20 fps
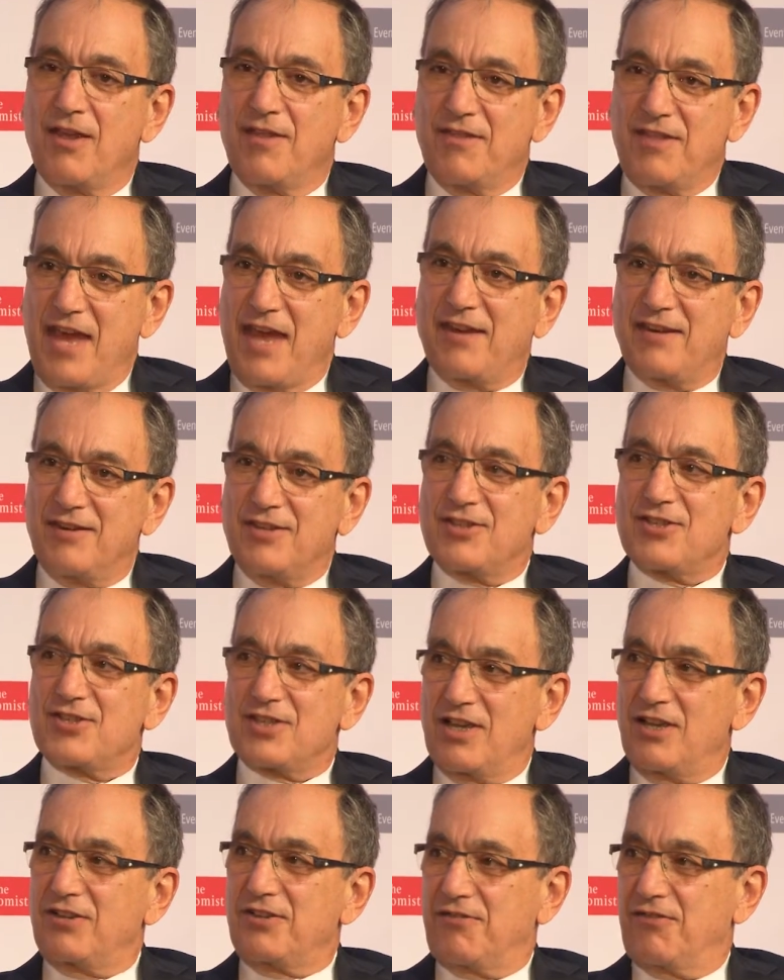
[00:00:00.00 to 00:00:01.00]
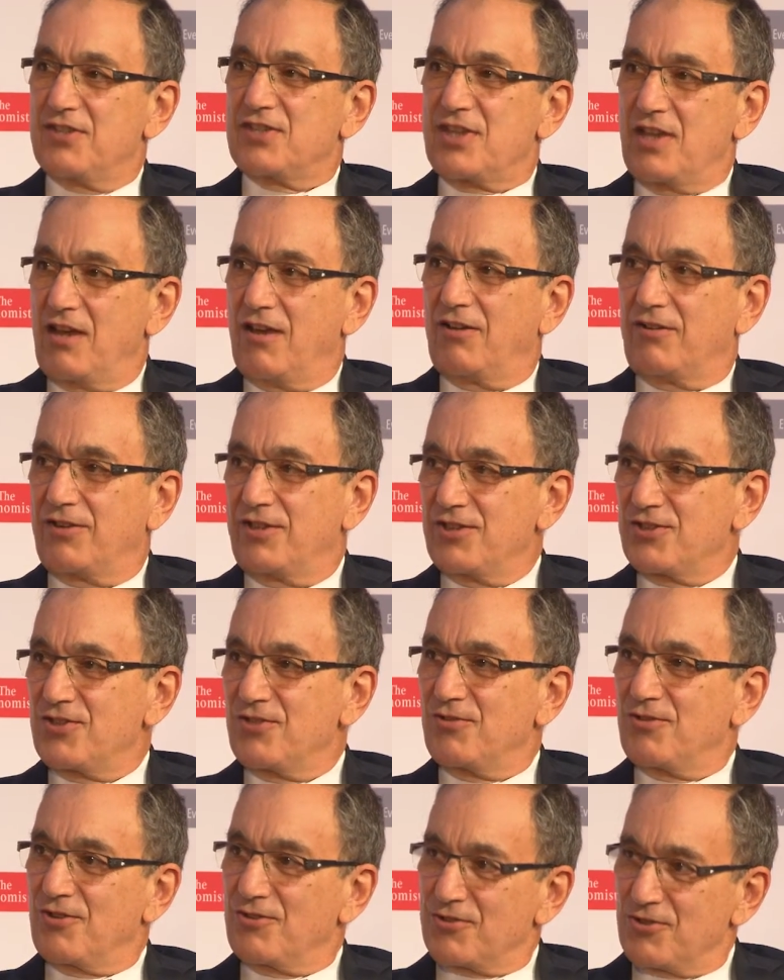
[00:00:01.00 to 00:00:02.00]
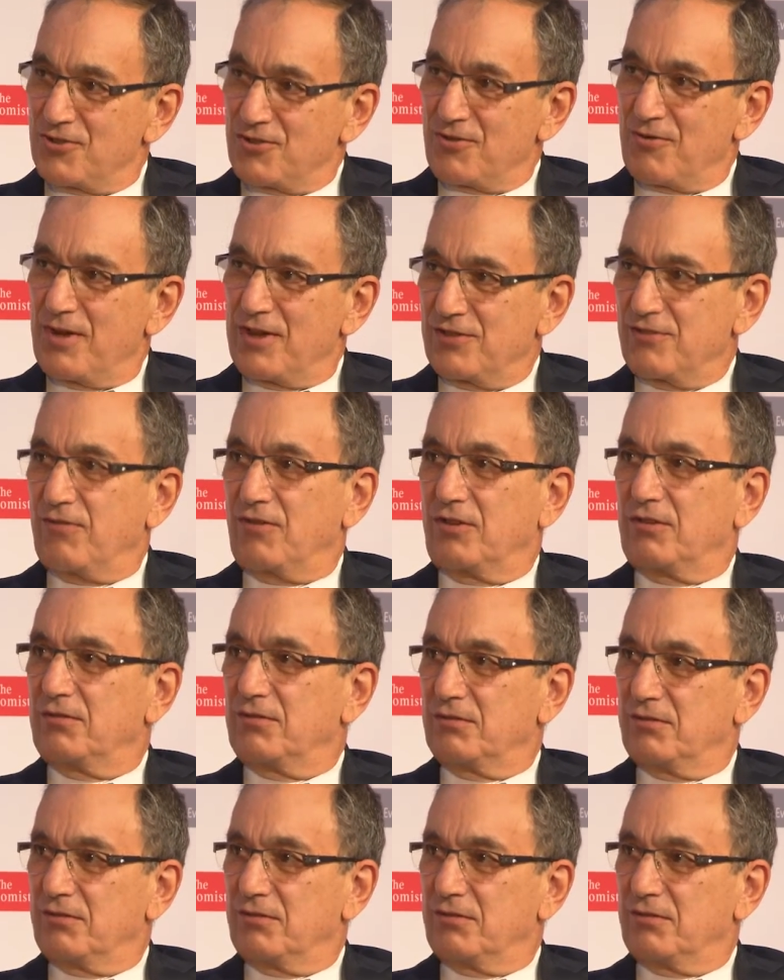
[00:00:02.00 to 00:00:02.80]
That in itself is a health issue. Those are stressful